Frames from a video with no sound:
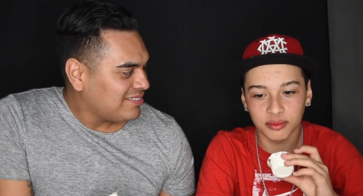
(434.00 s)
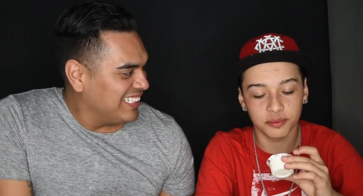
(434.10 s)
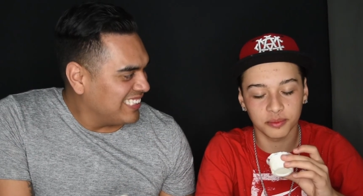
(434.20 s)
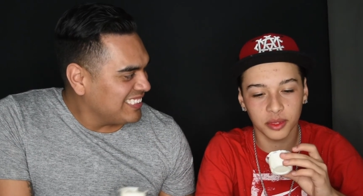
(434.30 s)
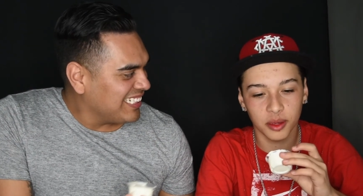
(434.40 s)

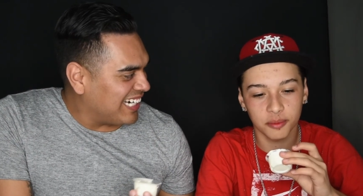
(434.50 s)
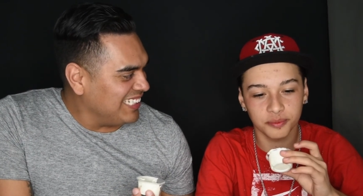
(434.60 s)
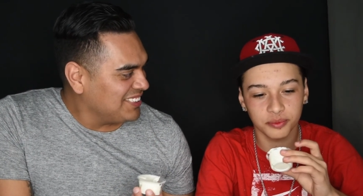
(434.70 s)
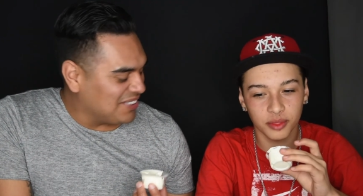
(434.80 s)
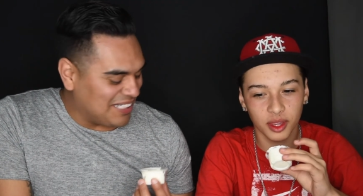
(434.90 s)
Speaker 1: It tastes like
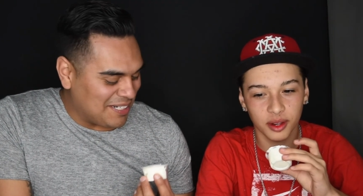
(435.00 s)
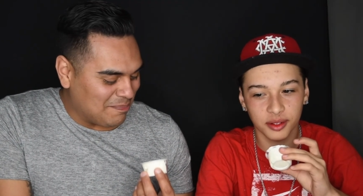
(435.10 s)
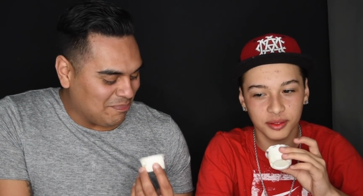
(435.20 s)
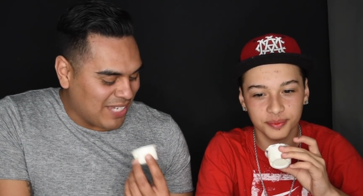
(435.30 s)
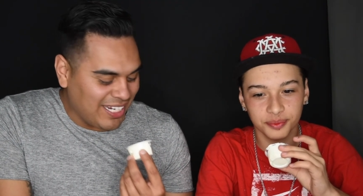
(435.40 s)
ice
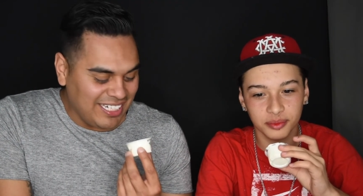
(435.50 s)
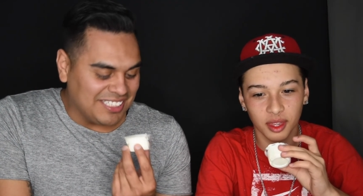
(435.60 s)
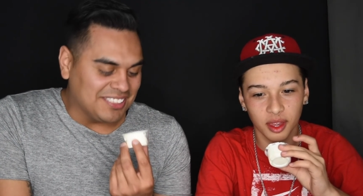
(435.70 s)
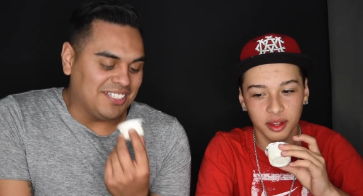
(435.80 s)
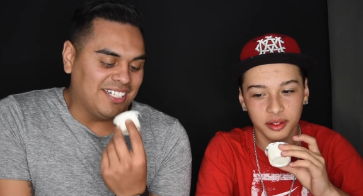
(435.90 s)
cream. I can
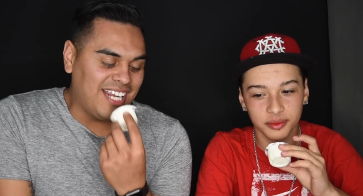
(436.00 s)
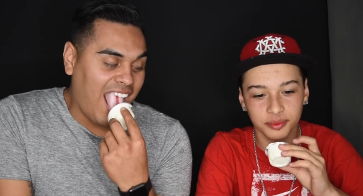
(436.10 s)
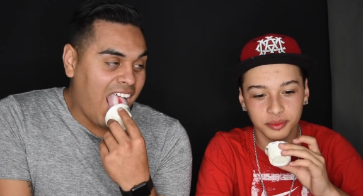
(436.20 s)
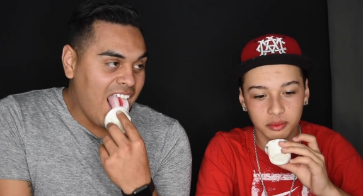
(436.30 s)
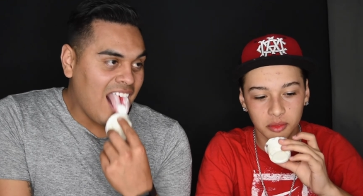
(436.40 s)
eat this all day.